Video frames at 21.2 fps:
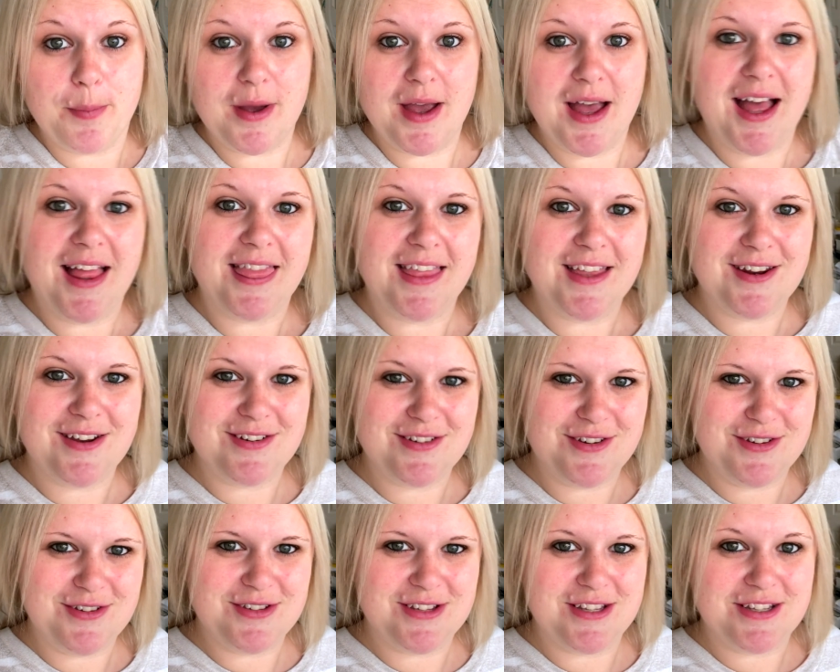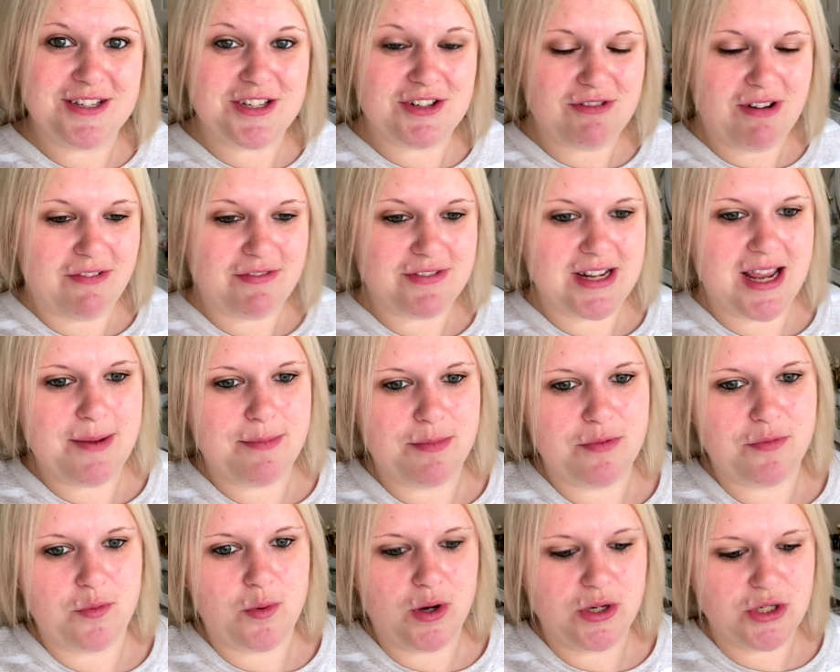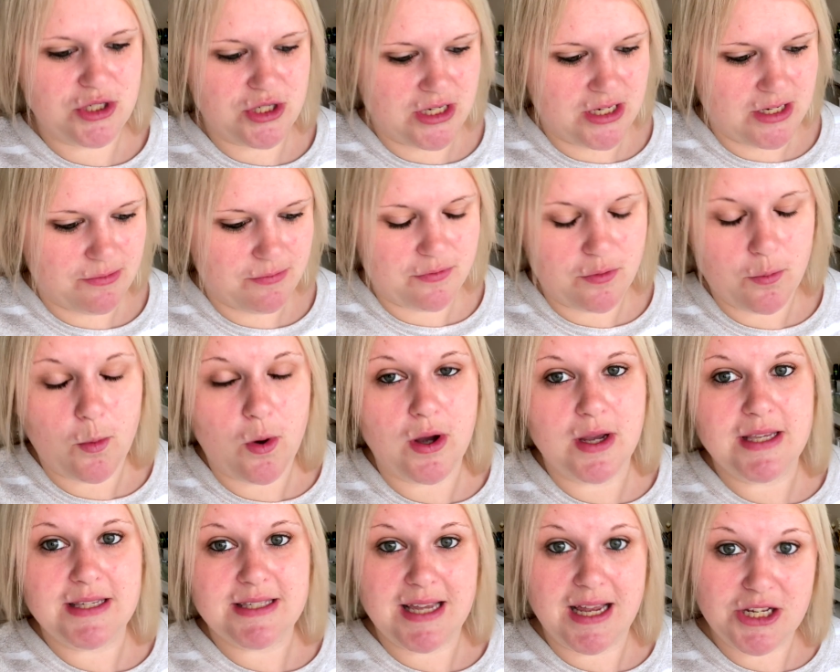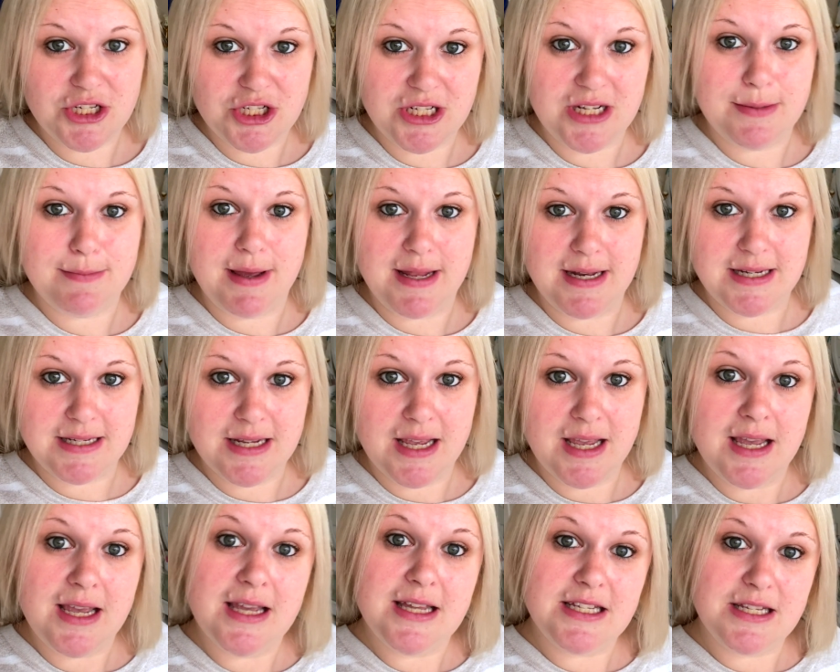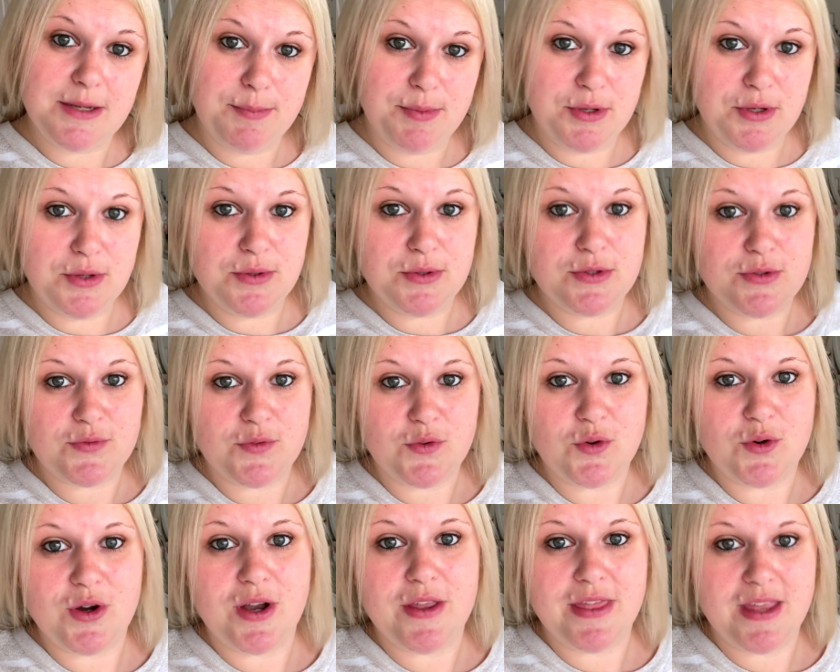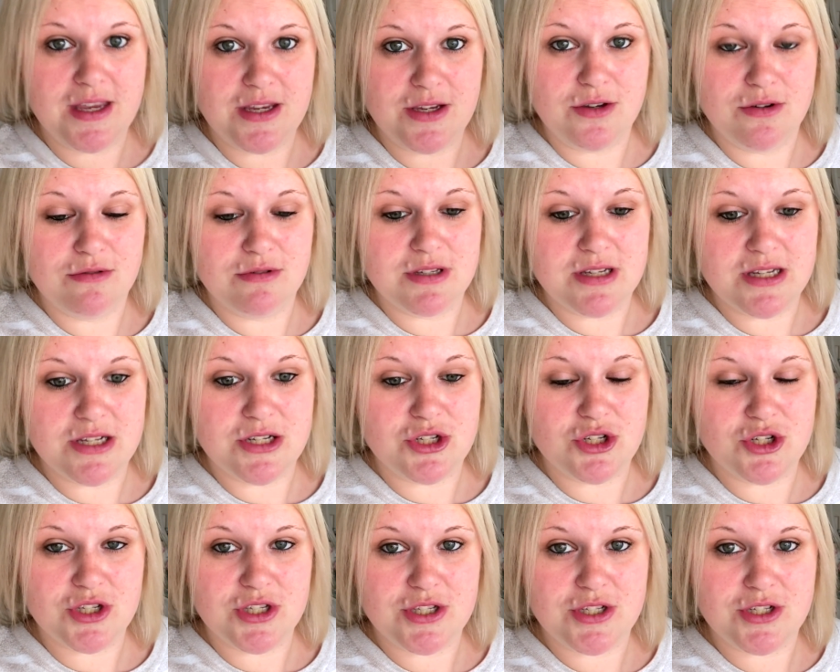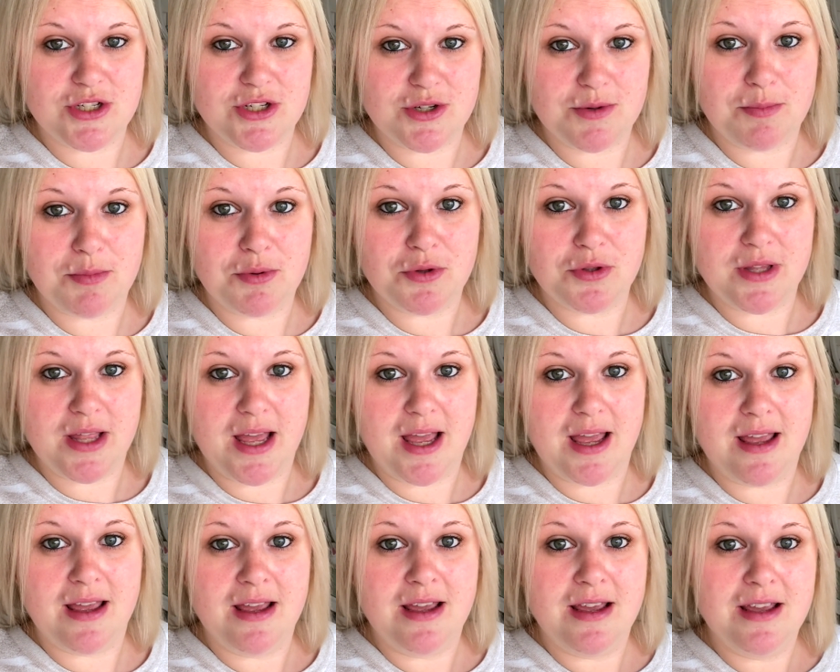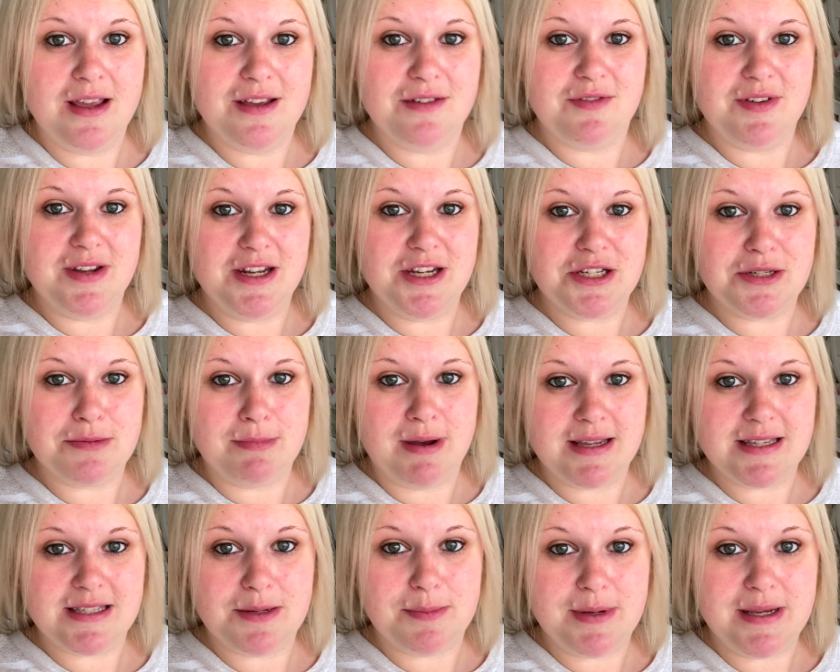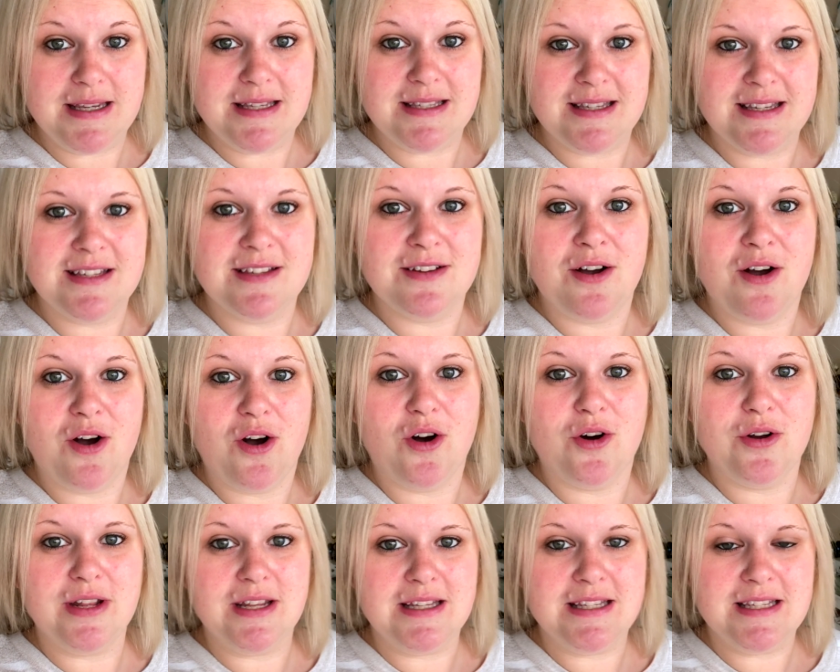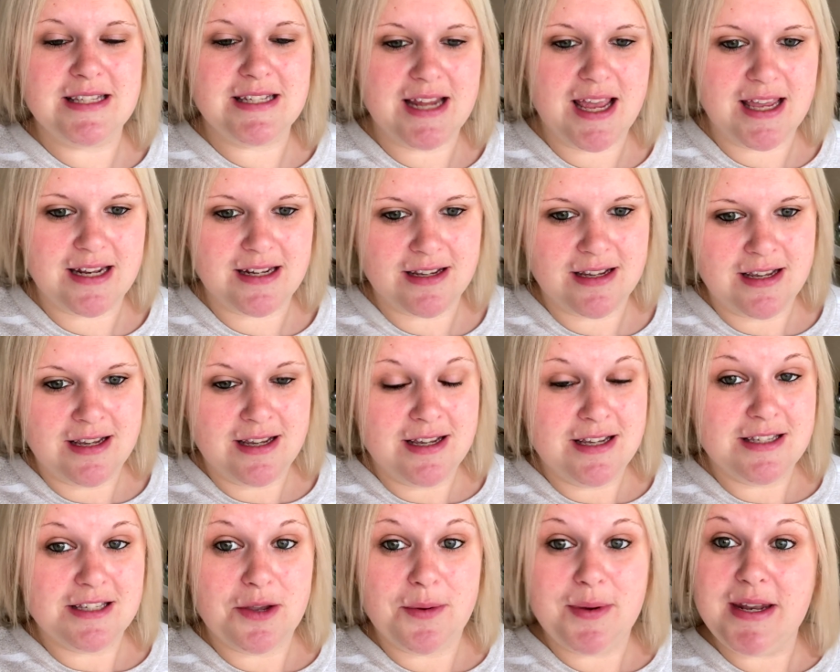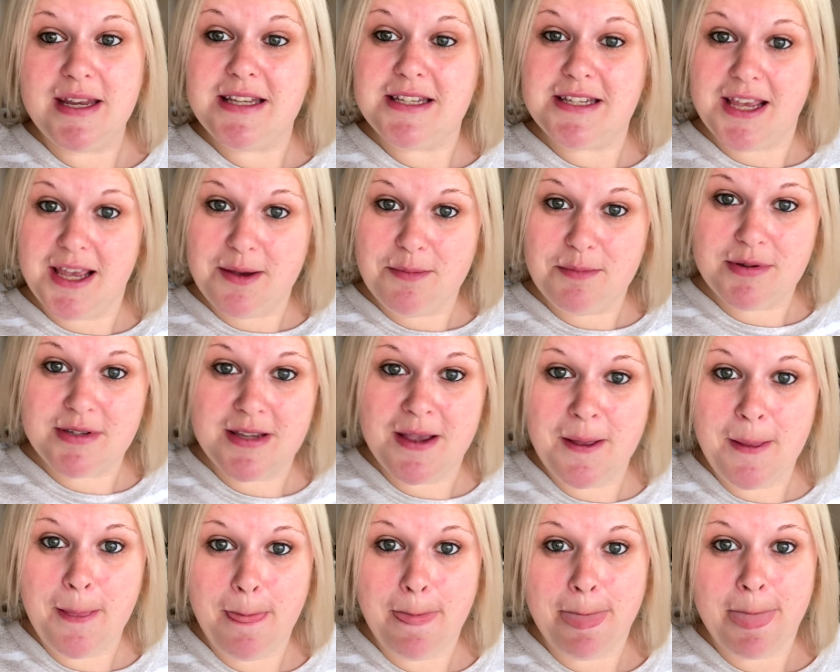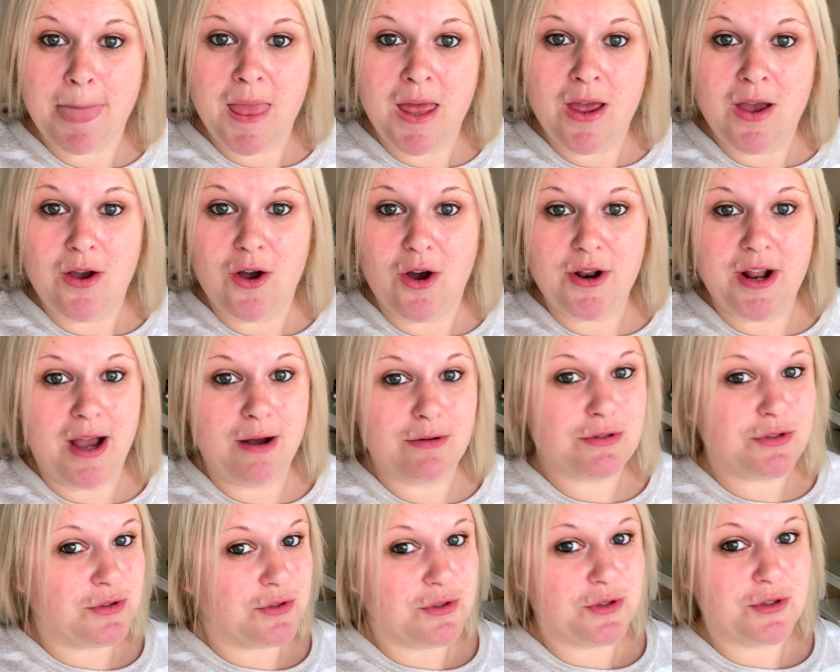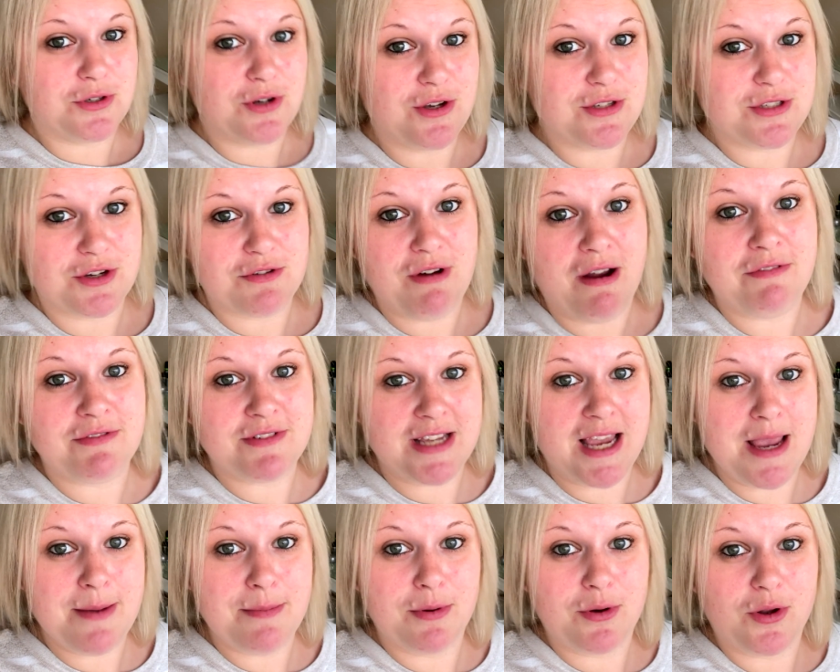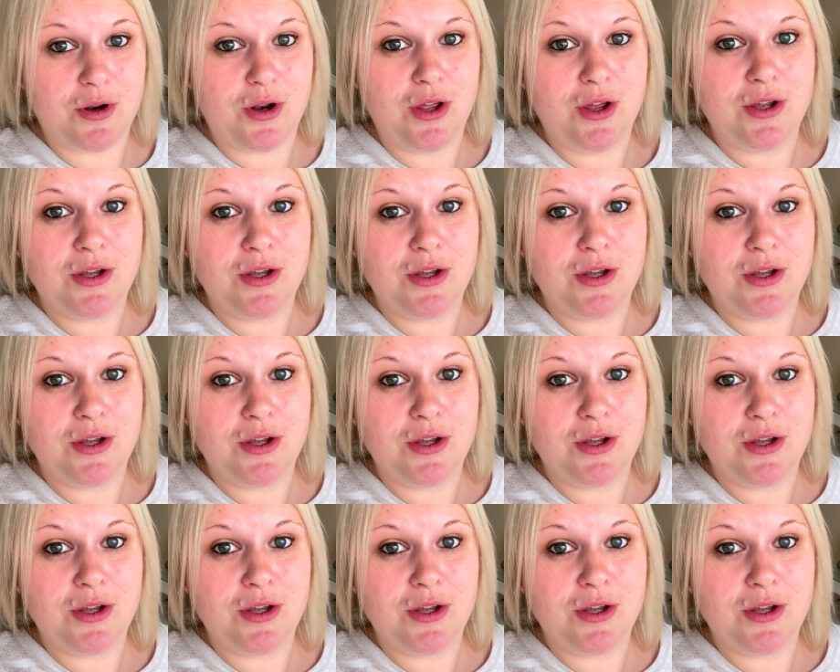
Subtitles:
and they don't use a craft table for what it's actually meant to be used for, and they use it just to put their finished masterpieces on instead. So any tips on how to organise a craft table